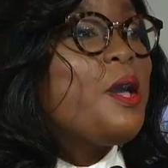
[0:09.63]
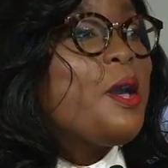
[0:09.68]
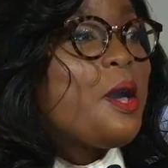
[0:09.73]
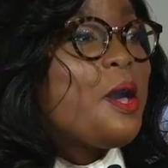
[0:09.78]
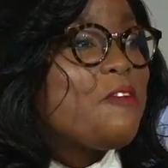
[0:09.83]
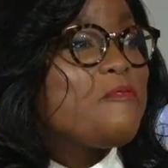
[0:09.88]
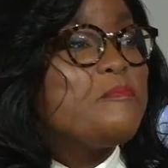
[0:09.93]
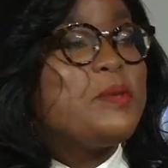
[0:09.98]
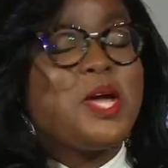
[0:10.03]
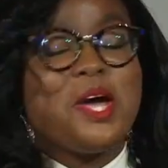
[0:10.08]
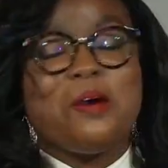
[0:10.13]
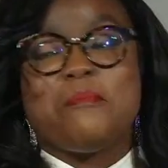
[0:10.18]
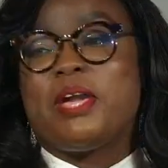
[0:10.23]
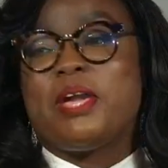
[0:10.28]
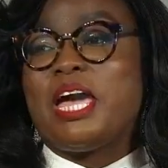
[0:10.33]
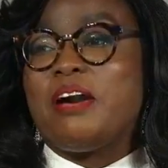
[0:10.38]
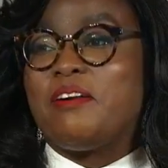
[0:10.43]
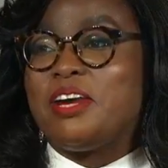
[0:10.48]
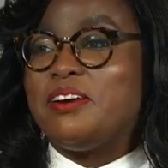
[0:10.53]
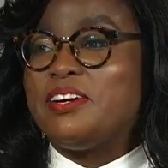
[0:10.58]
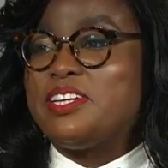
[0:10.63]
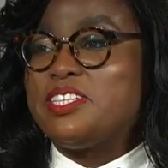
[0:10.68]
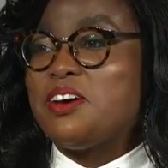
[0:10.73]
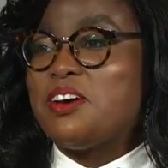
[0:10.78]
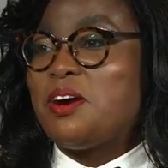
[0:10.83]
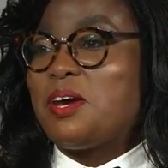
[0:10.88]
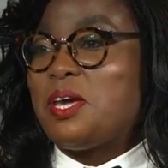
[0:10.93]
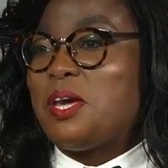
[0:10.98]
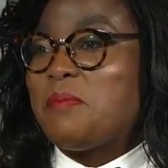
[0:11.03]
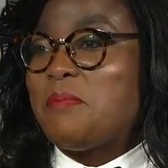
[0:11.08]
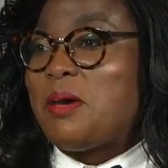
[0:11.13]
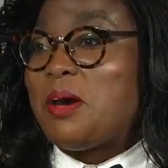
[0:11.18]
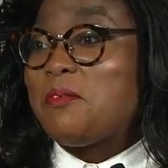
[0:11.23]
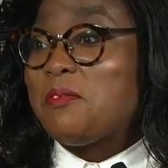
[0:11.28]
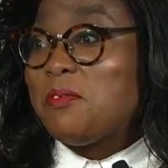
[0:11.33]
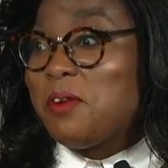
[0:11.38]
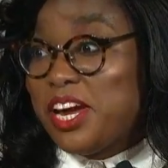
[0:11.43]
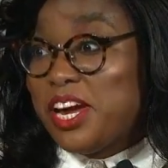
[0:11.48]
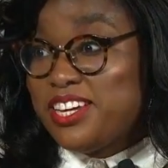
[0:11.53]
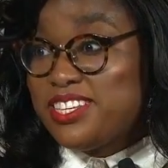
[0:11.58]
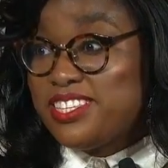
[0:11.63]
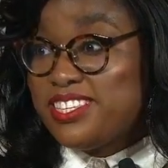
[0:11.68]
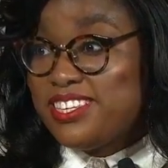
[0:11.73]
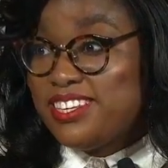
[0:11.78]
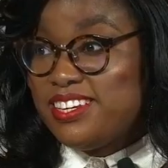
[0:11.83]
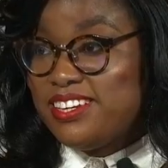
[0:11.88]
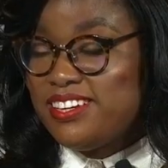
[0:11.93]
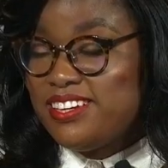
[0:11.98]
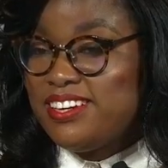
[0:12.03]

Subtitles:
of me coming out here and talking about race.